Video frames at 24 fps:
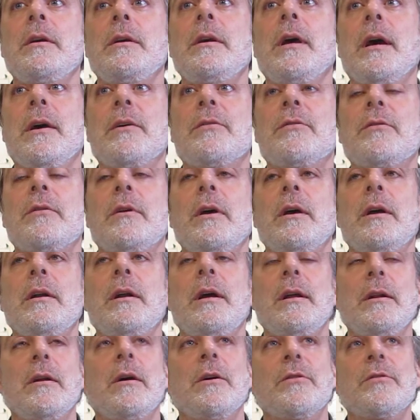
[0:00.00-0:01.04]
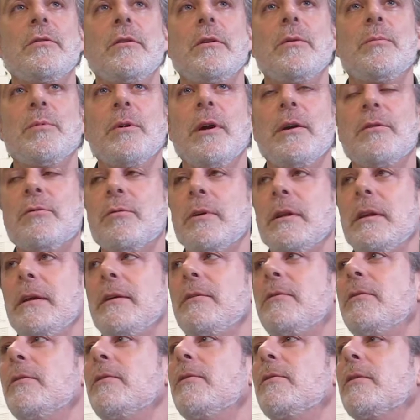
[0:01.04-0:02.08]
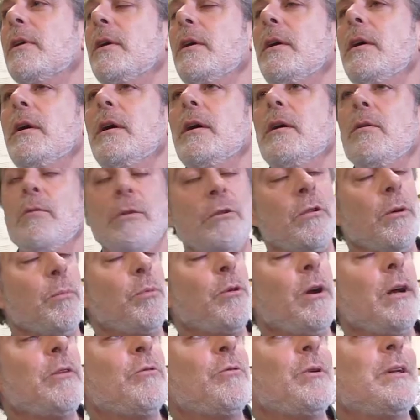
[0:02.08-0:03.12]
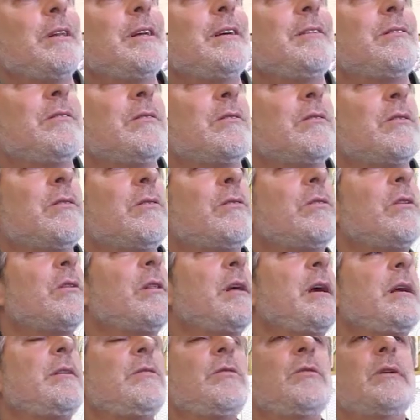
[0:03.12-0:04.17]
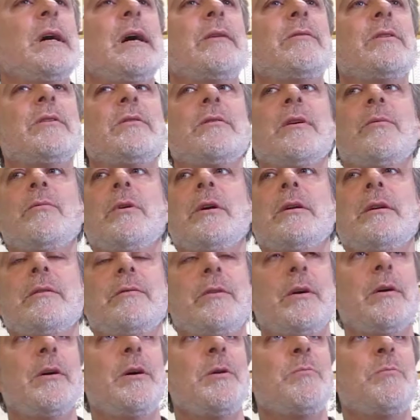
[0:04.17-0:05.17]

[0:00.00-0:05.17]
Yes, okay. and also the press releases, which are press releases, and so they do have a somewhat of a